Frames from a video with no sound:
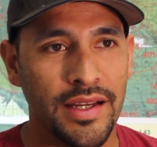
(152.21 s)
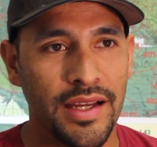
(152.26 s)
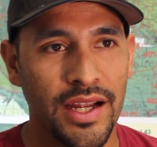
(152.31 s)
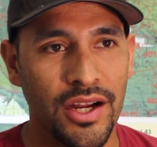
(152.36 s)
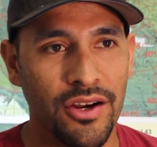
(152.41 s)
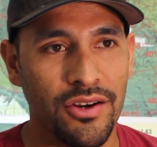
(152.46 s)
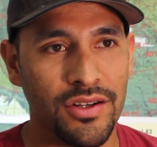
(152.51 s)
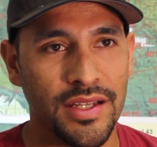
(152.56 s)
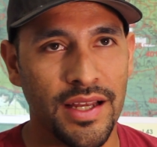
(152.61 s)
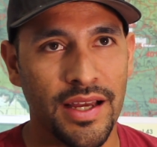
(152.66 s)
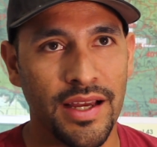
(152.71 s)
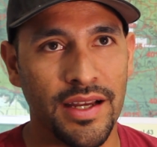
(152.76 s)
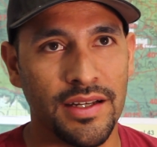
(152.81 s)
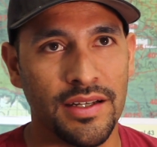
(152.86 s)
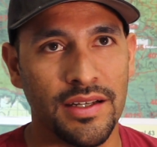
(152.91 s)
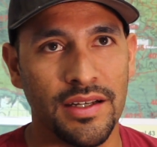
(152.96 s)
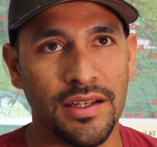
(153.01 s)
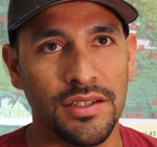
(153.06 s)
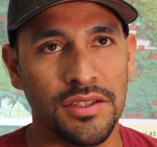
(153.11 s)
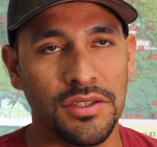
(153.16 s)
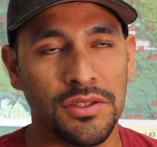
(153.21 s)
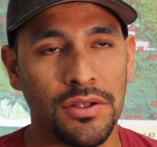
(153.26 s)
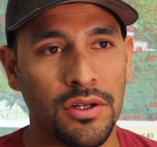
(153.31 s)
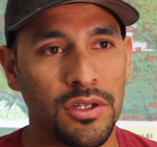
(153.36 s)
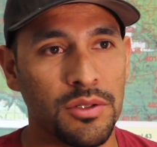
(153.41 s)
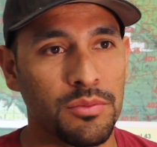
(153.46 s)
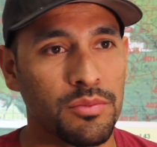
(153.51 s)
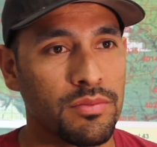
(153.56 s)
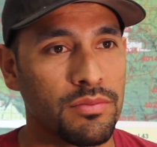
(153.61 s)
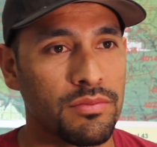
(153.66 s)
Air Attack
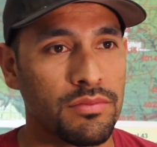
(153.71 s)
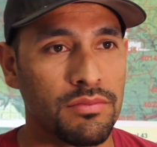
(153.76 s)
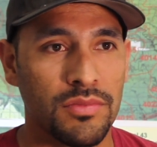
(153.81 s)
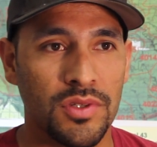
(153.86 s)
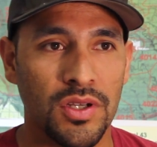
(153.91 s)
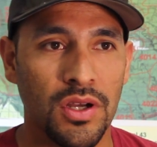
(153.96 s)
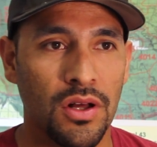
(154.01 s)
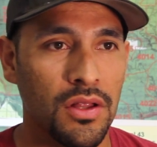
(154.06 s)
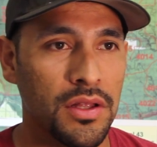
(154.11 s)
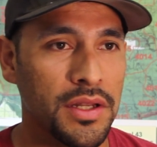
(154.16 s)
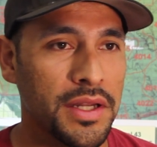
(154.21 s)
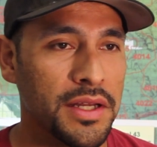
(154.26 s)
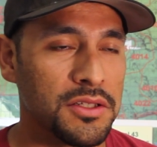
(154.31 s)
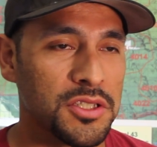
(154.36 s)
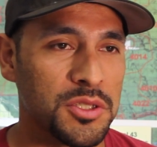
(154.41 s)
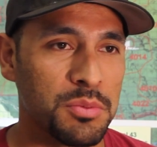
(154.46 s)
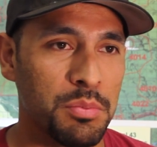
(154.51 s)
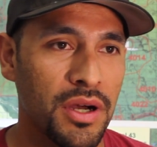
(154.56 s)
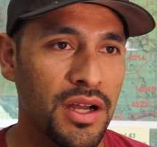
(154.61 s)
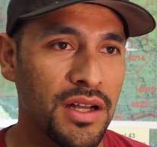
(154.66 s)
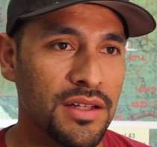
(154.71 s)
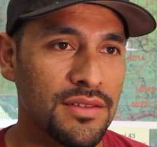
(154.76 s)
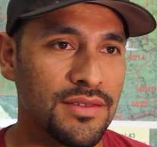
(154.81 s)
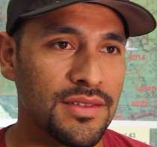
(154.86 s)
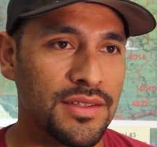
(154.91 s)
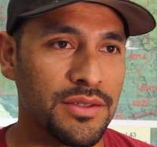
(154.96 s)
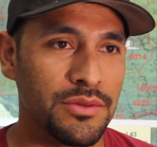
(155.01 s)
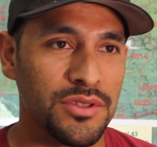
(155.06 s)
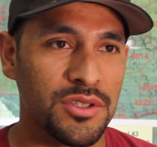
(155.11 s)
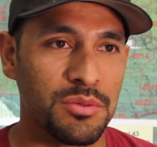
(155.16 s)
started calling out
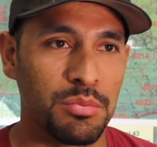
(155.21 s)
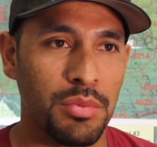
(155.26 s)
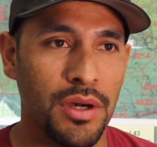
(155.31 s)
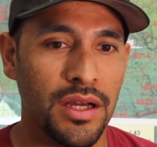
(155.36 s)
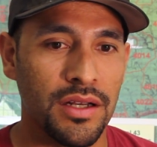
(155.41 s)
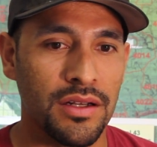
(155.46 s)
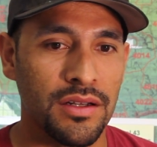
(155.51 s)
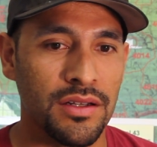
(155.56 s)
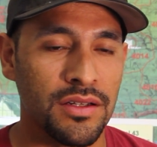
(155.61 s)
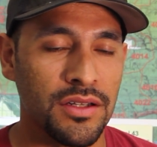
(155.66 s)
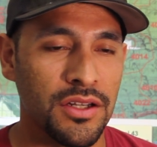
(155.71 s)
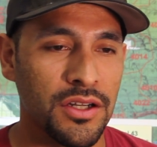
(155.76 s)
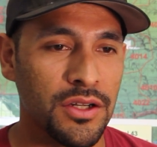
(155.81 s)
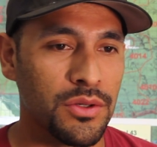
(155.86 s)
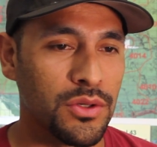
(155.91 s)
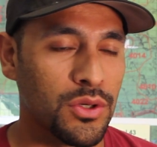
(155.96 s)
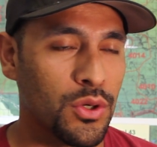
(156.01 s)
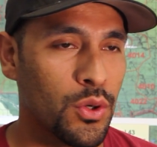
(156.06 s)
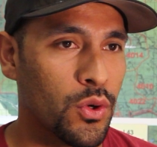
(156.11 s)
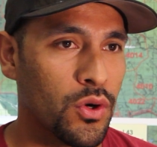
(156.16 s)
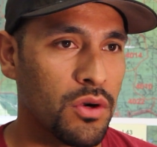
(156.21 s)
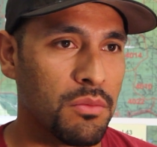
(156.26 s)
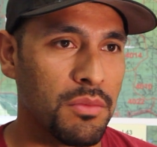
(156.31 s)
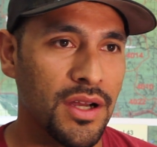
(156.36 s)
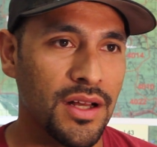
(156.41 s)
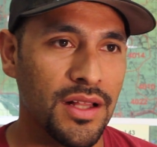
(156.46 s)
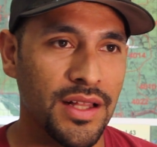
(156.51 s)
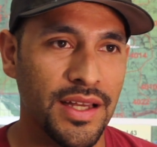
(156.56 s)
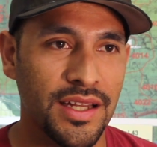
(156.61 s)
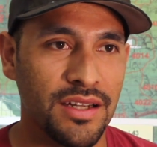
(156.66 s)
spots. It was spotting, a quarter
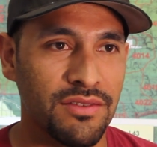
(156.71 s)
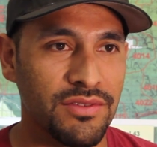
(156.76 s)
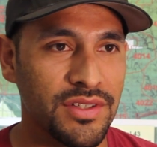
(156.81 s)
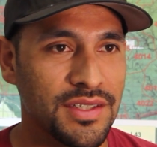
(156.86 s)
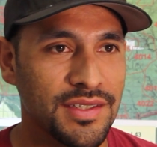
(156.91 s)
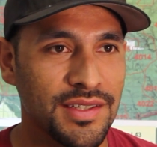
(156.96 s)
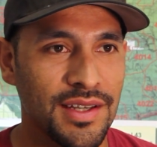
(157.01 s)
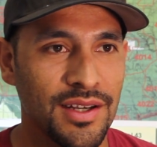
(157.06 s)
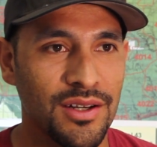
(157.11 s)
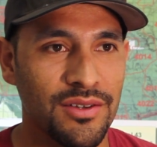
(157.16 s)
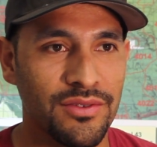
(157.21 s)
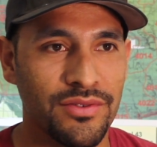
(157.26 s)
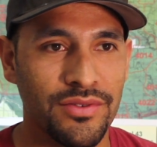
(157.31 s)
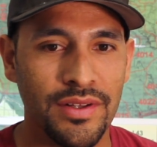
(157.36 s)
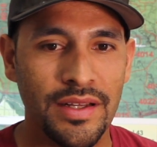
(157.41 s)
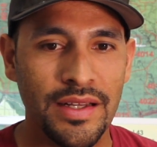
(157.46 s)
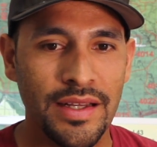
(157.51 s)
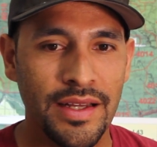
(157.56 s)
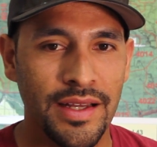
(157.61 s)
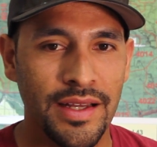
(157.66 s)
mile ahead of itself.